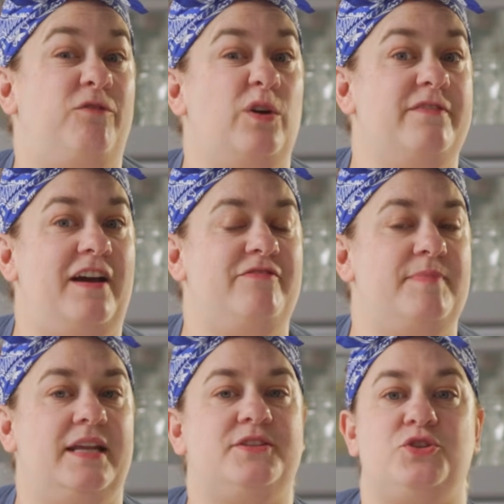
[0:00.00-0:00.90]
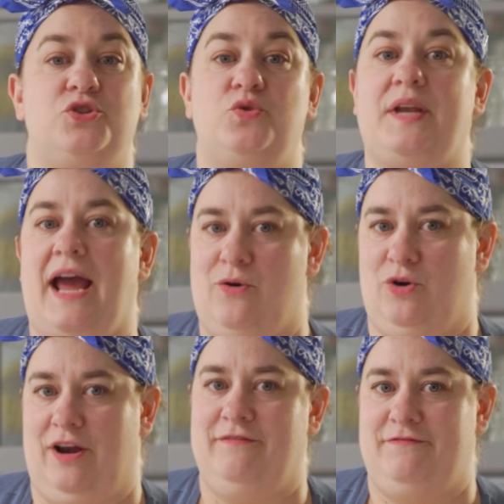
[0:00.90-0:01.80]
45 minutes to an
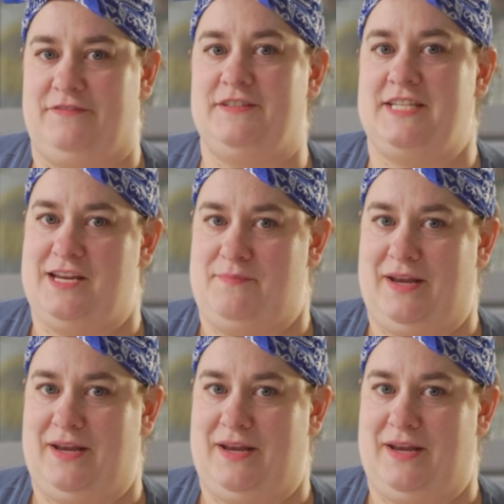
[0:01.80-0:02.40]
hour and 15